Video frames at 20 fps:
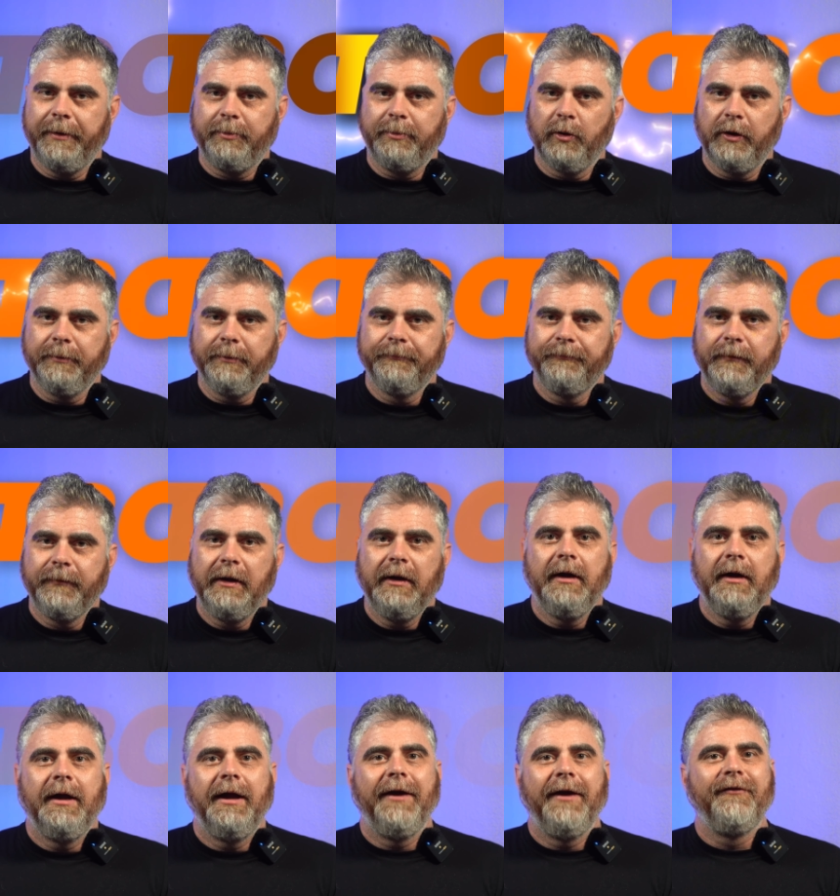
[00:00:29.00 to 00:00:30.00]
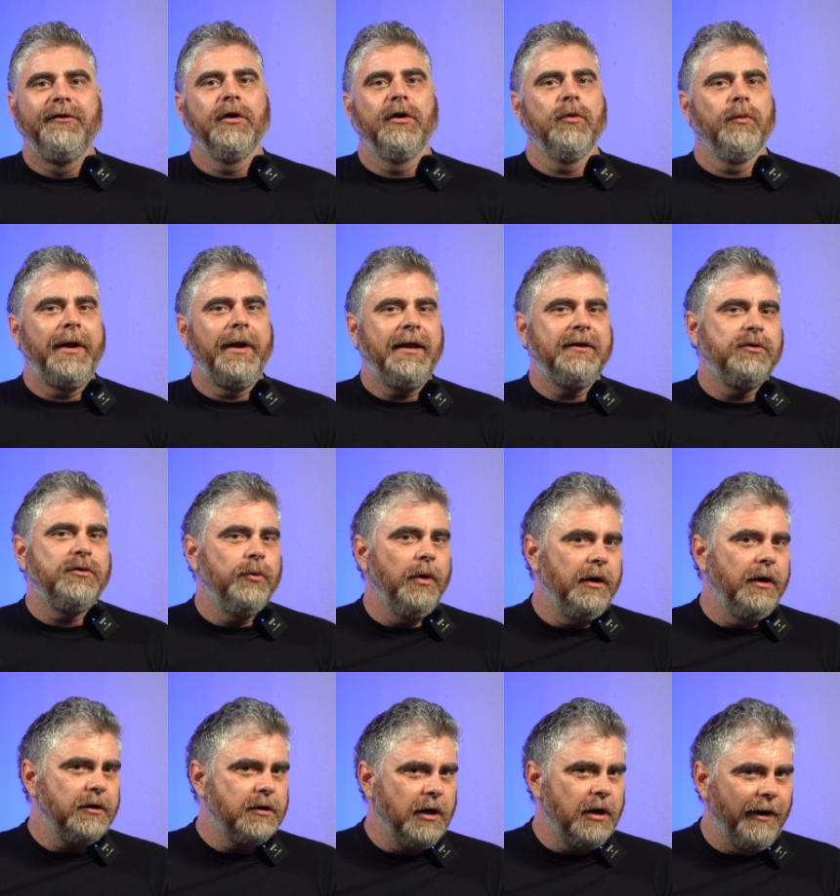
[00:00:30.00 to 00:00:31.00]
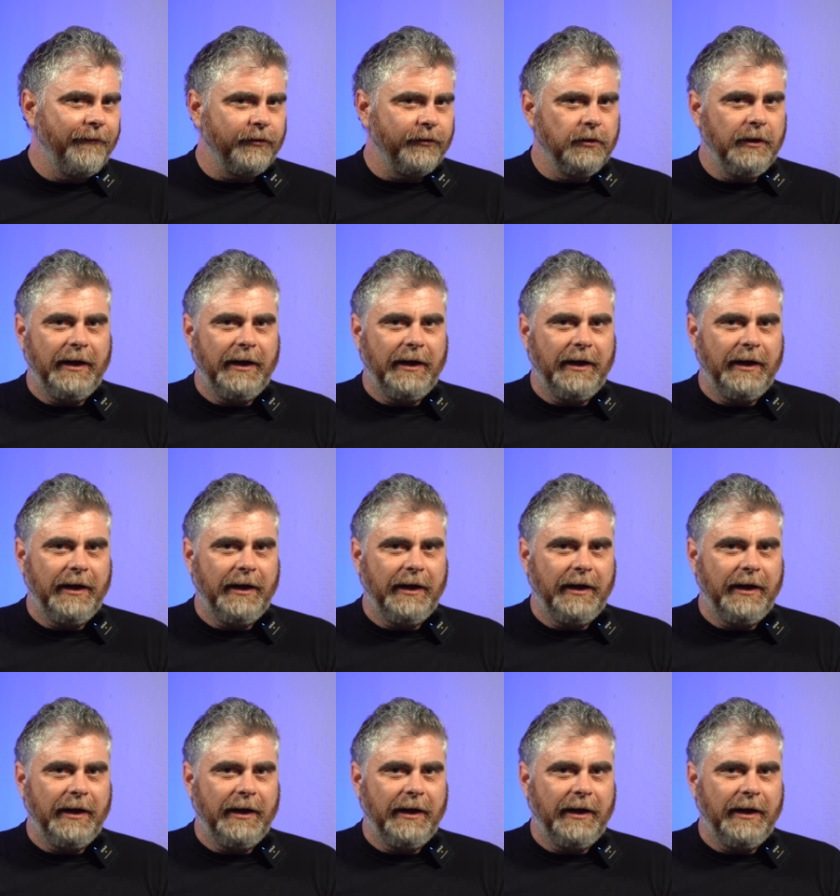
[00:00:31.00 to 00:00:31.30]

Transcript: BitBoy. If you're ready to uncover